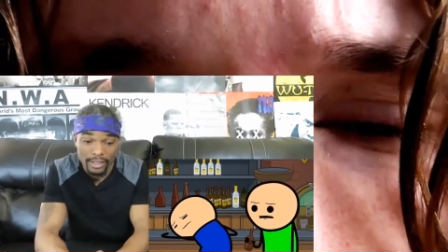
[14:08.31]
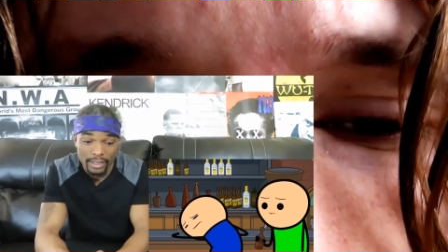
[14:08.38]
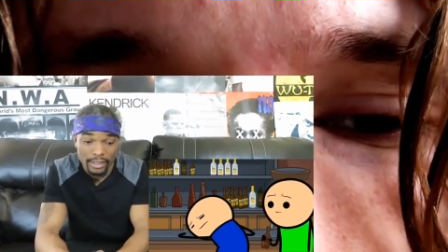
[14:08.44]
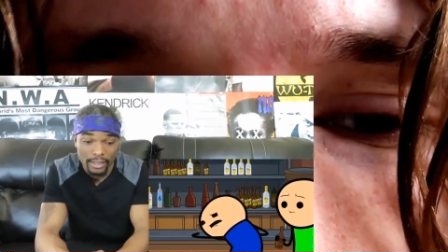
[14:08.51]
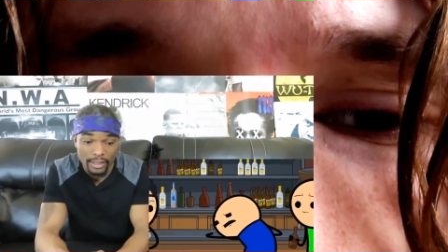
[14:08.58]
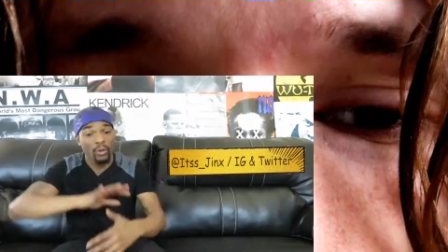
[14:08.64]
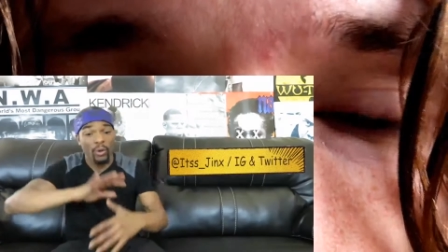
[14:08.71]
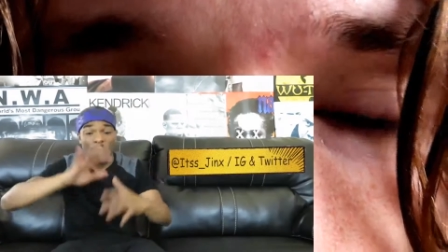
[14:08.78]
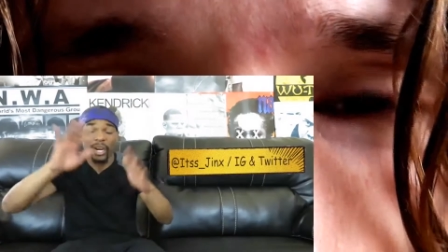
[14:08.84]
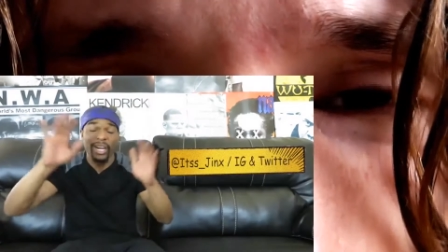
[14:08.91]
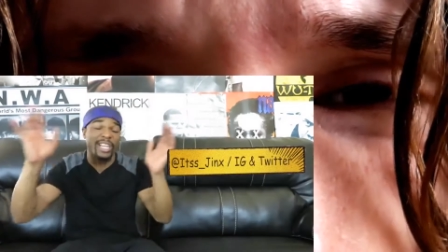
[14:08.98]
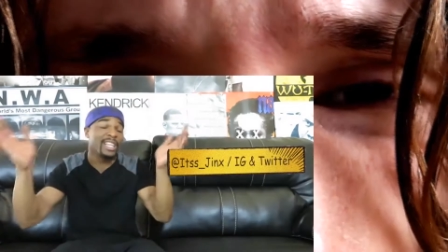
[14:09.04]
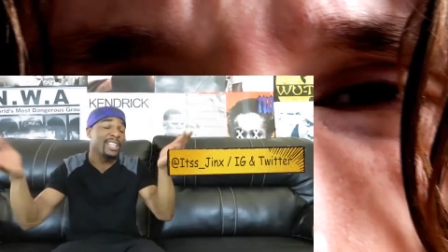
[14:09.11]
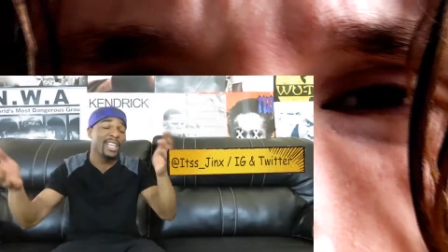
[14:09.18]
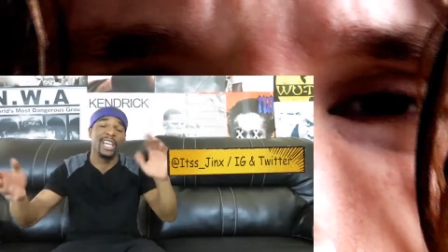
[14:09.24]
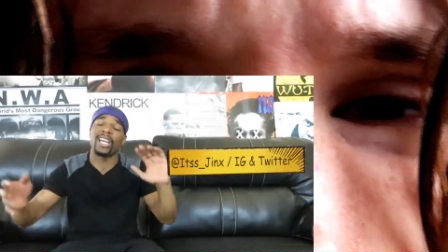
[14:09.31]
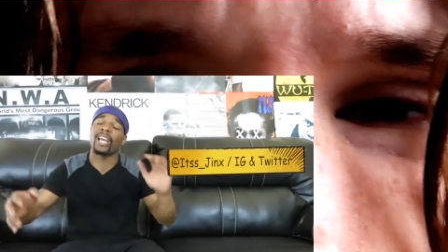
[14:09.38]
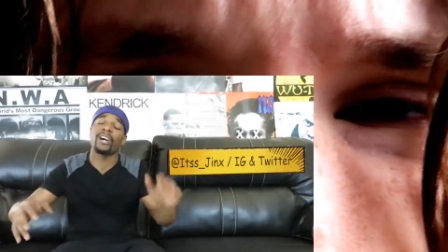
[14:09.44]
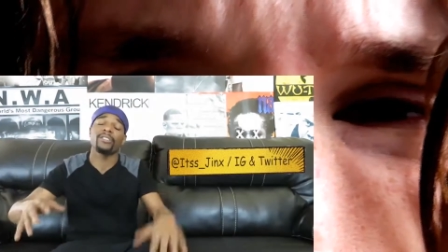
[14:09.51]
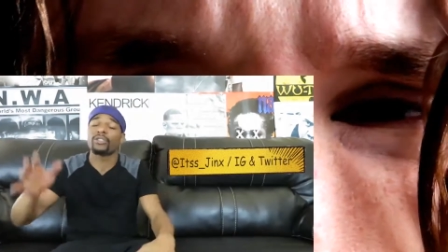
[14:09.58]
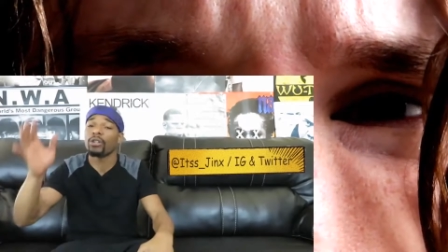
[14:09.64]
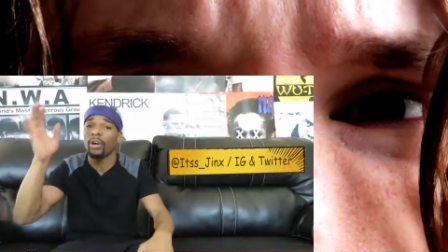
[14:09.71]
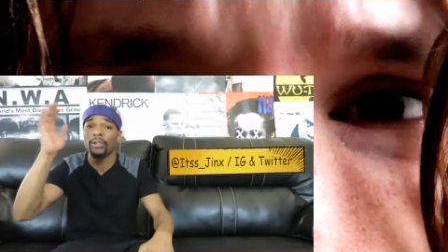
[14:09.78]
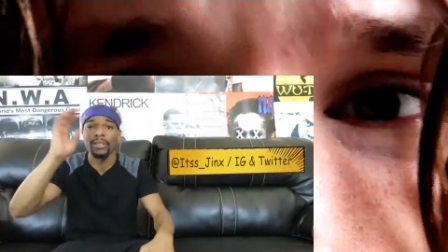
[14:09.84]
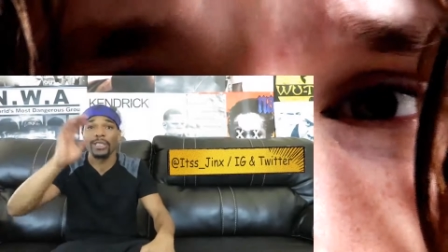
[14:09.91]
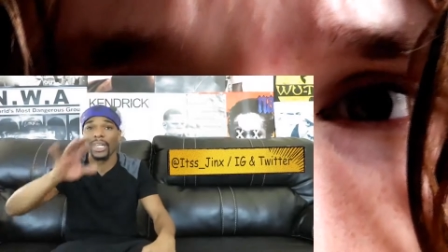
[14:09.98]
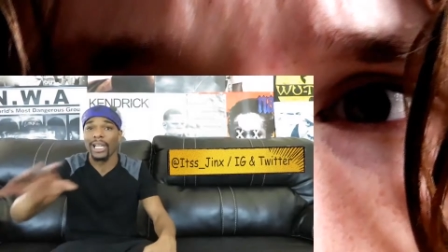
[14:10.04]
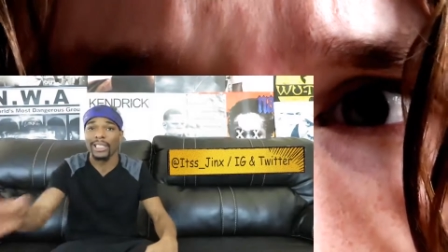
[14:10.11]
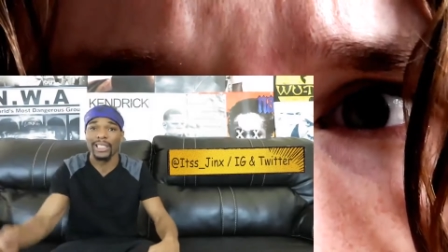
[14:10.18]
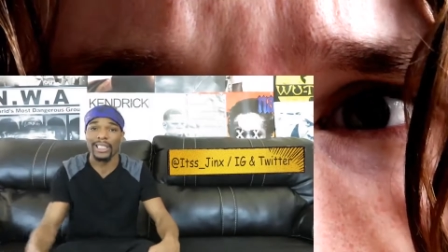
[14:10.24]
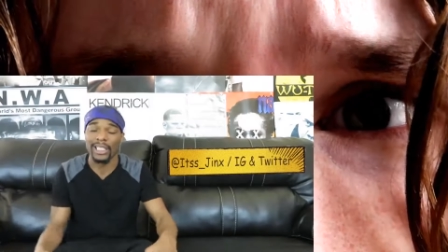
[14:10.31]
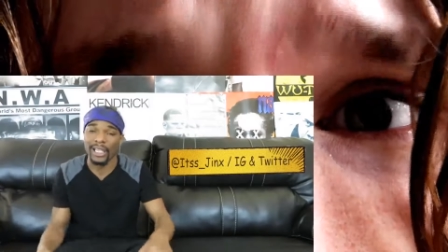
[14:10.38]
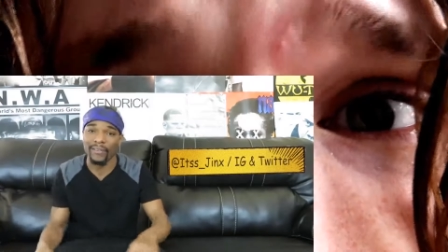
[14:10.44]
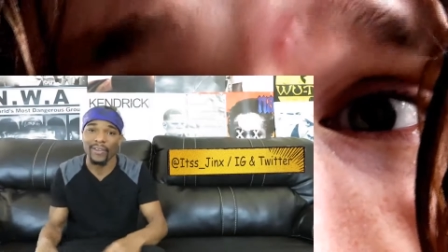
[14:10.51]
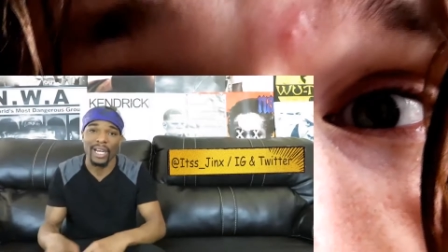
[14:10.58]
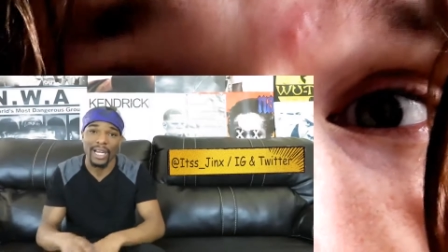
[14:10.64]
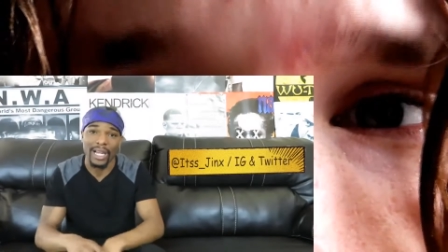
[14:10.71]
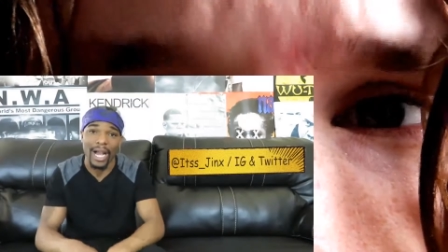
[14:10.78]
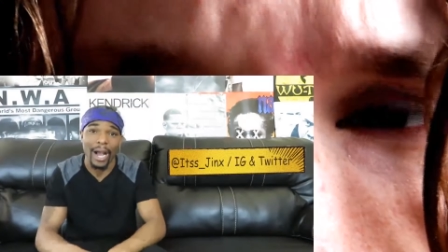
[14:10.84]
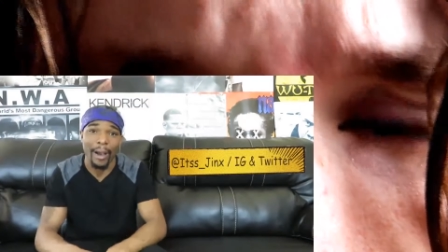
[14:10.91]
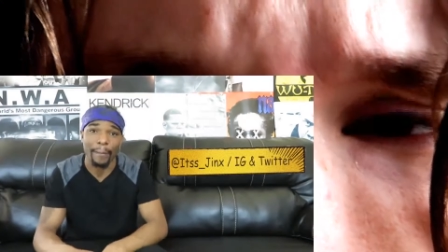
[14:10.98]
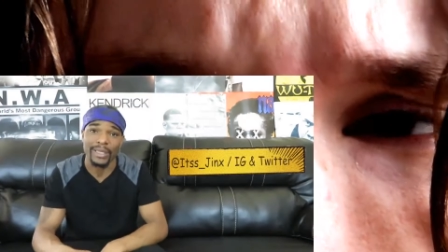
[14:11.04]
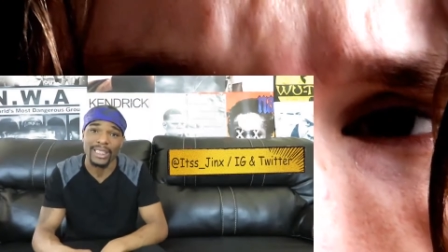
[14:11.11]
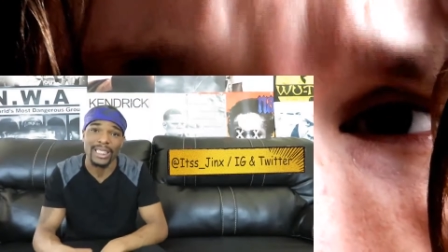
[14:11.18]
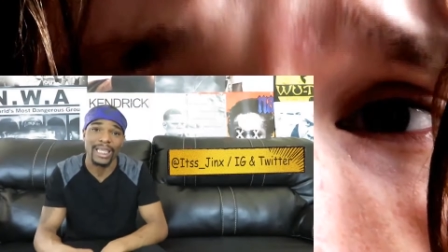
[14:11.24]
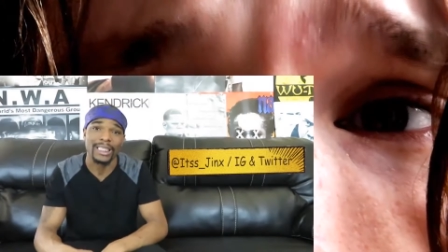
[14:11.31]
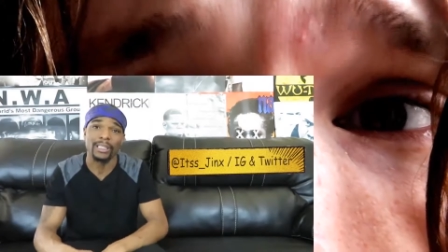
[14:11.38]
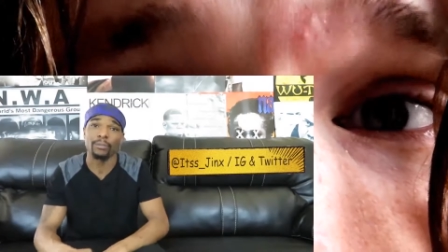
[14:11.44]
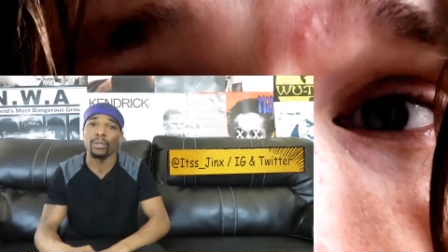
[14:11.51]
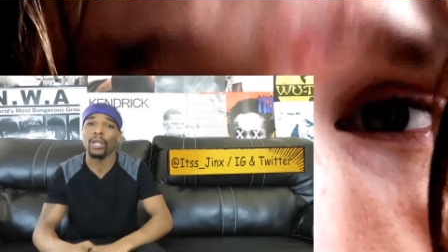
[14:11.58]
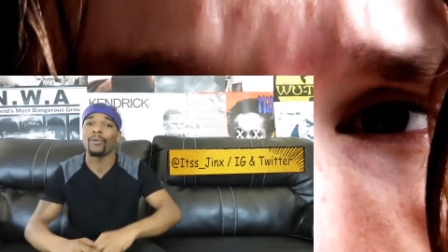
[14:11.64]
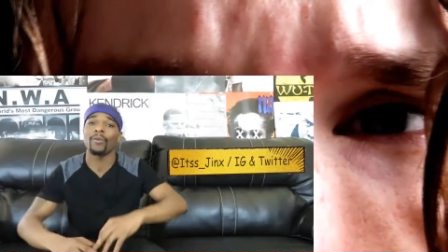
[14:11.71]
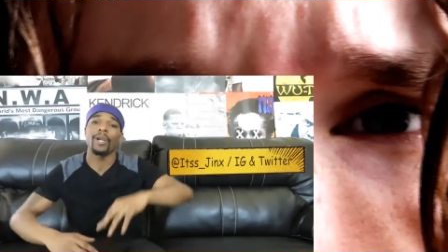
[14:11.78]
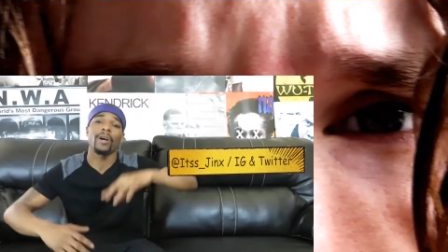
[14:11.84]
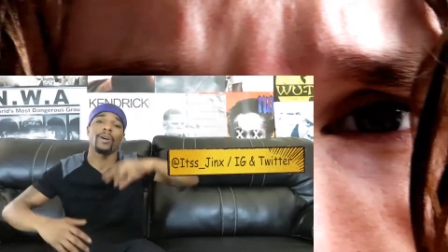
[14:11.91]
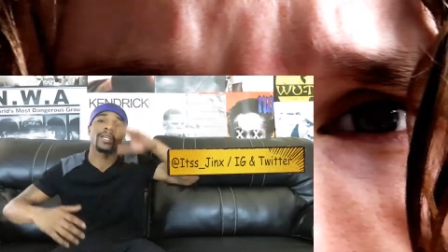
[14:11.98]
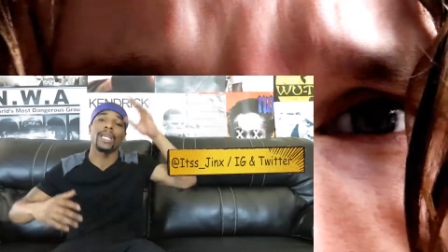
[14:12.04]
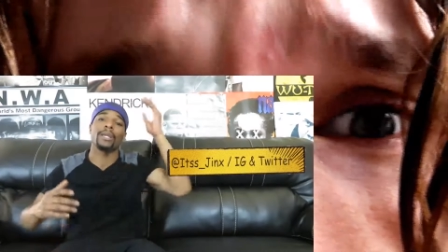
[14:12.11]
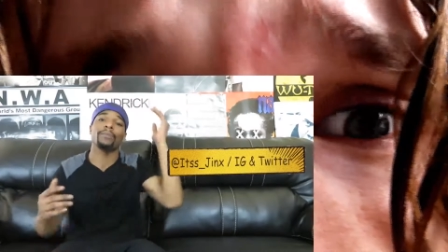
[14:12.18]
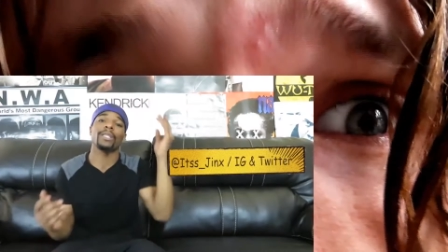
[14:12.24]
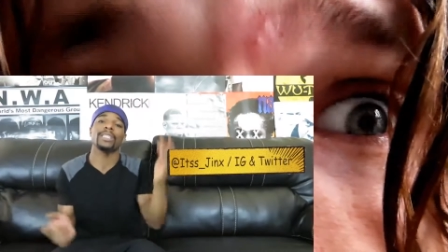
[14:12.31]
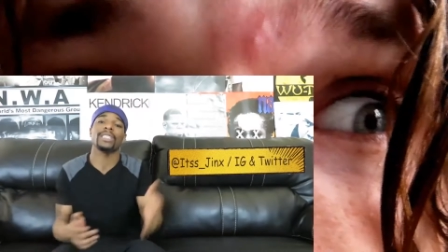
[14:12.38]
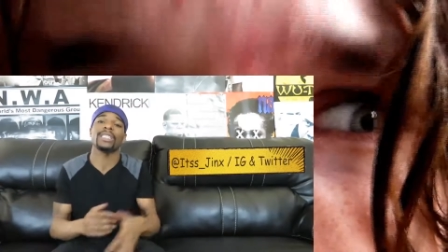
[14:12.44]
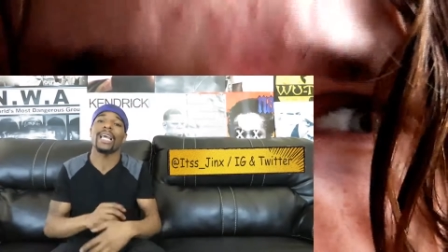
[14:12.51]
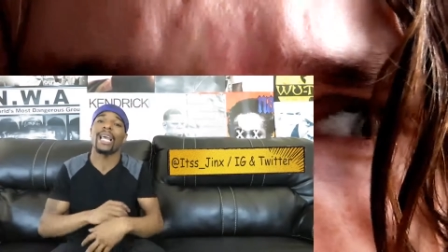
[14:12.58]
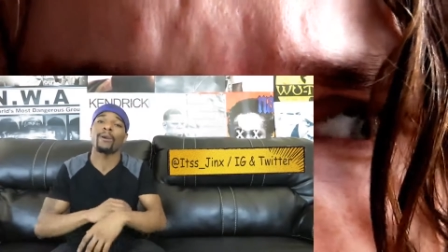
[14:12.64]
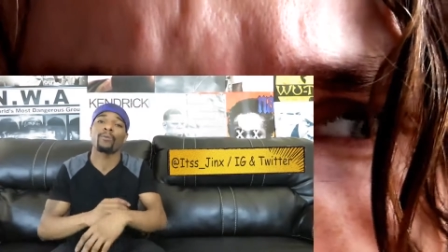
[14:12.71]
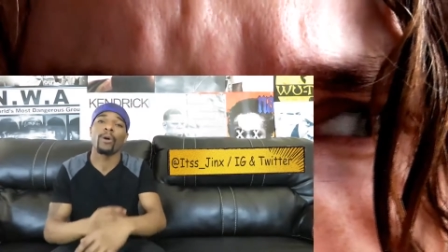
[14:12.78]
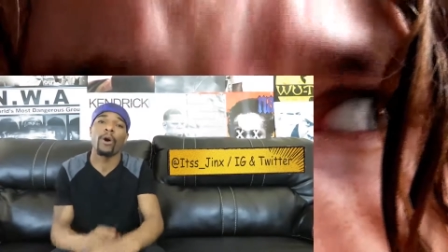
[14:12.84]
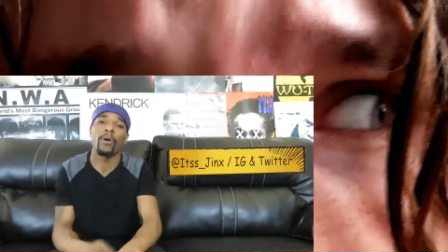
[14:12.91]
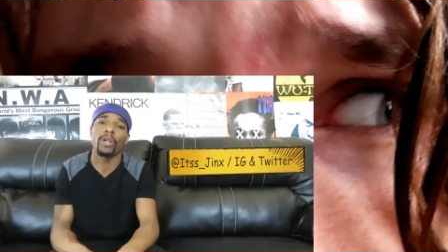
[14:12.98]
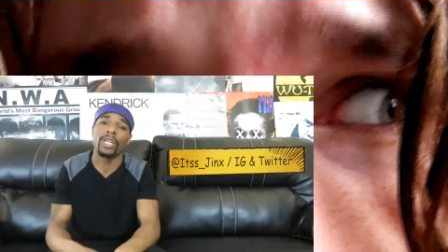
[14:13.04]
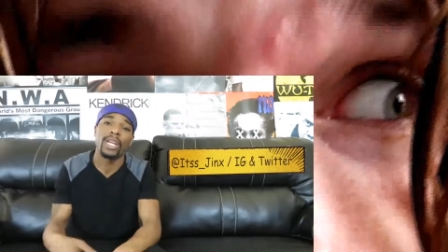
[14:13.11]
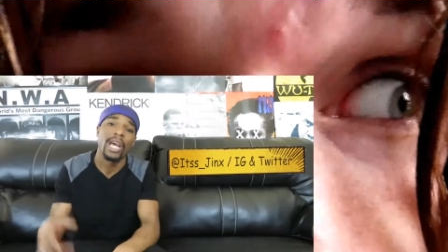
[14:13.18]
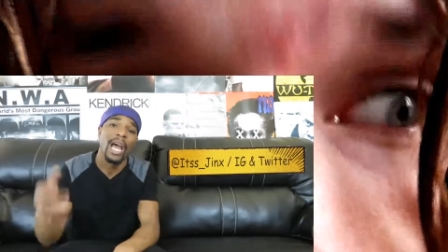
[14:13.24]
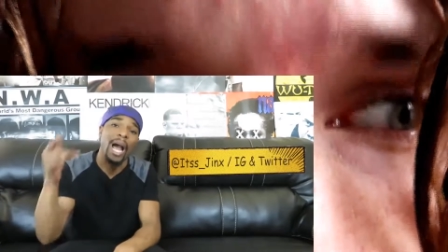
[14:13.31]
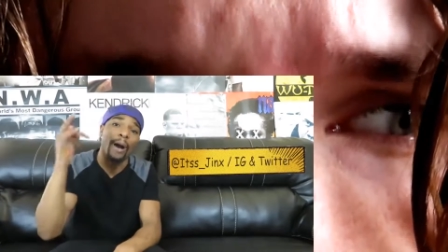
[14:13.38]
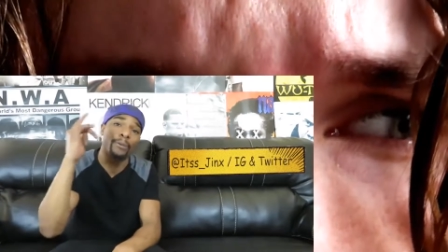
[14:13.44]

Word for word: Us or anything else, you know what I'm saying? Just leave it in the comment section below. we gonna keep this thing rolling.